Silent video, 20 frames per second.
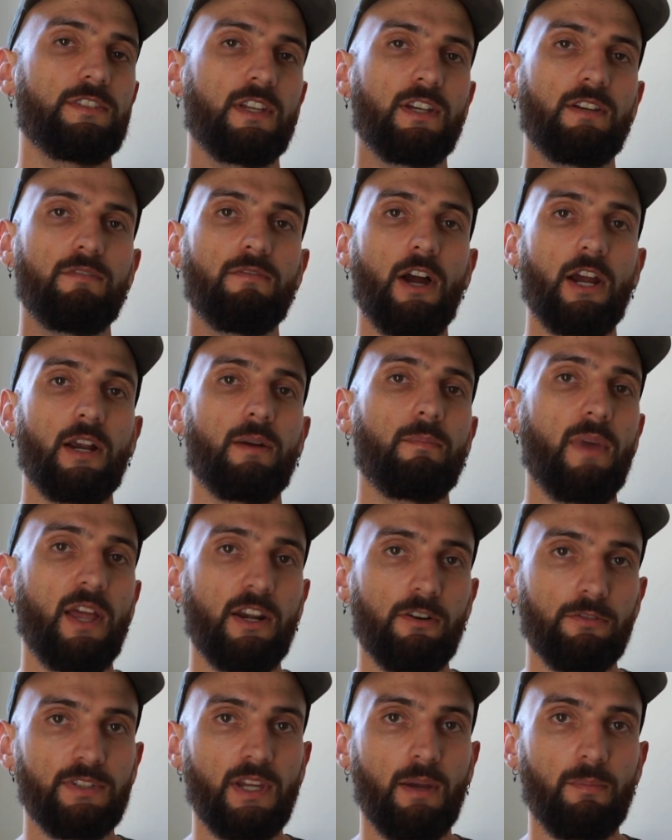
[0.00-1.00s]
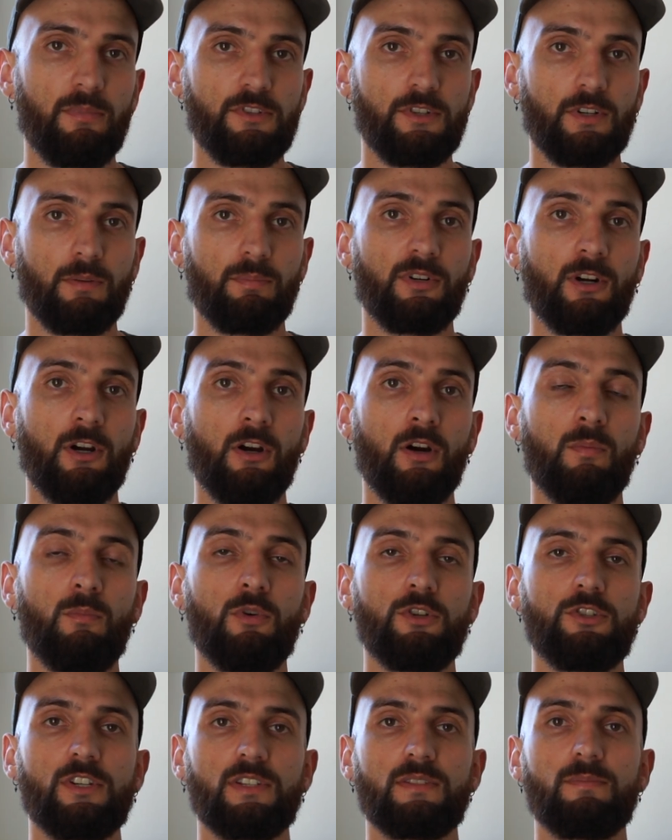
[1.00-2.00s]
an environmental temperature probe,
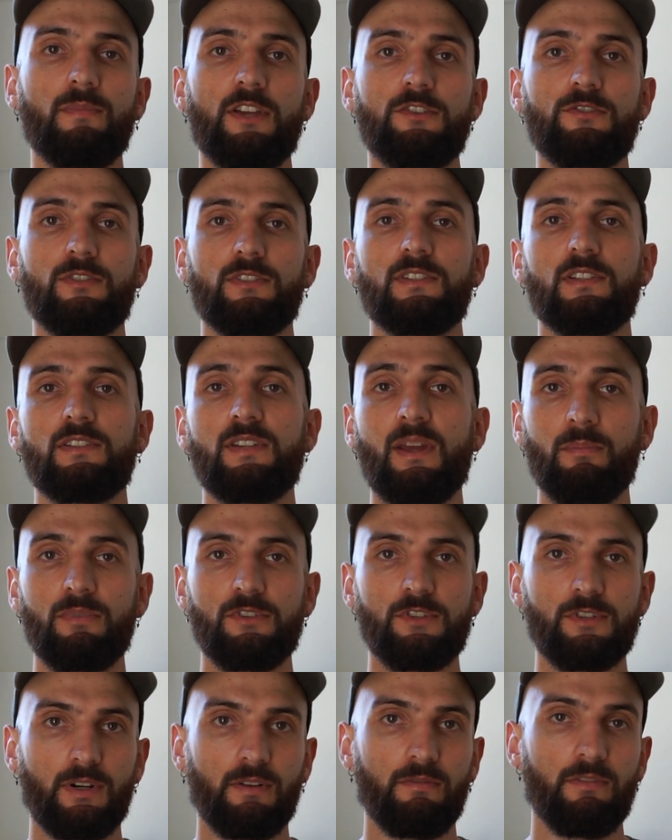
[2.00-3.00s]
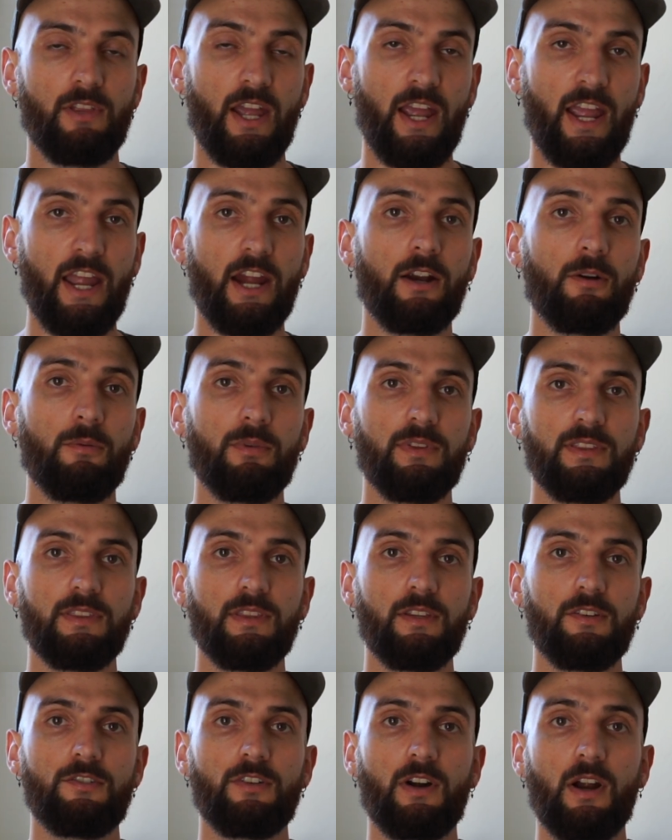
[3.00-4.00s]
which just measures the temperature of the air
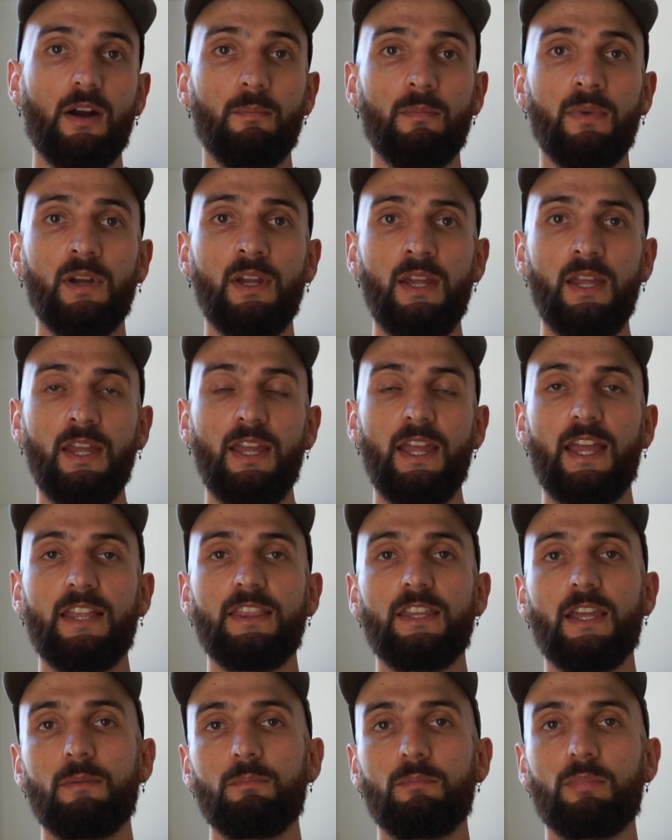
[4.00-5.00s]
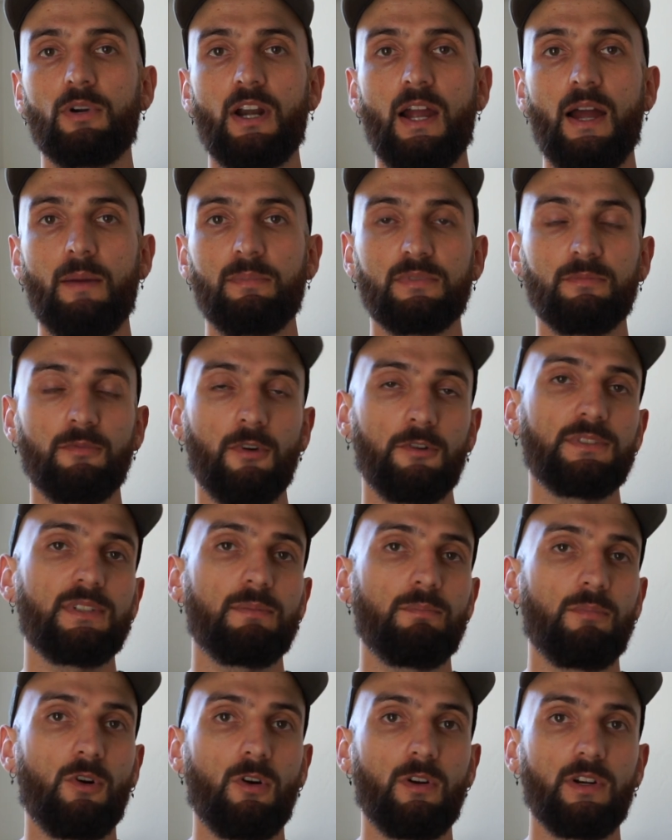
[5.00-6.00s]
within the drum. And then perhaps most
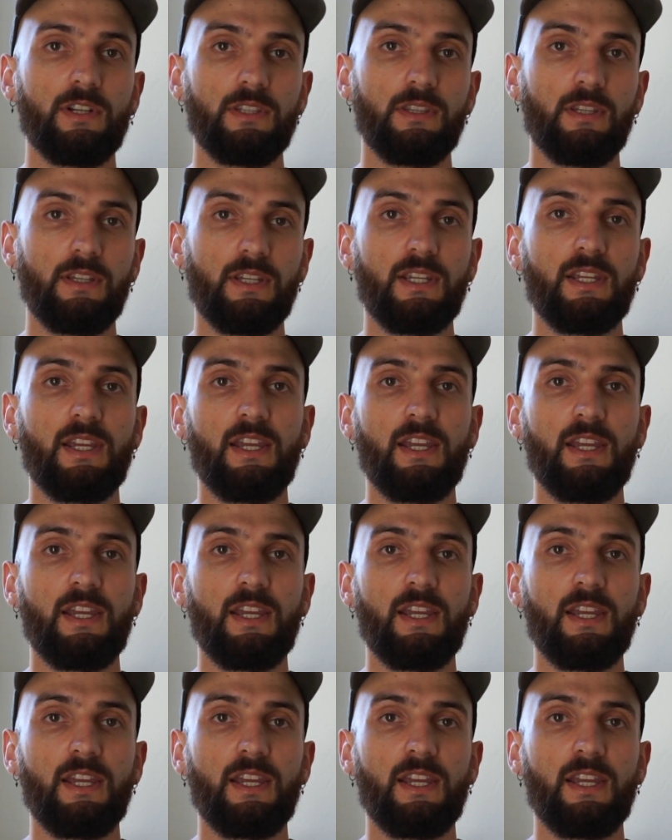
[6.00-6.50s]
importantly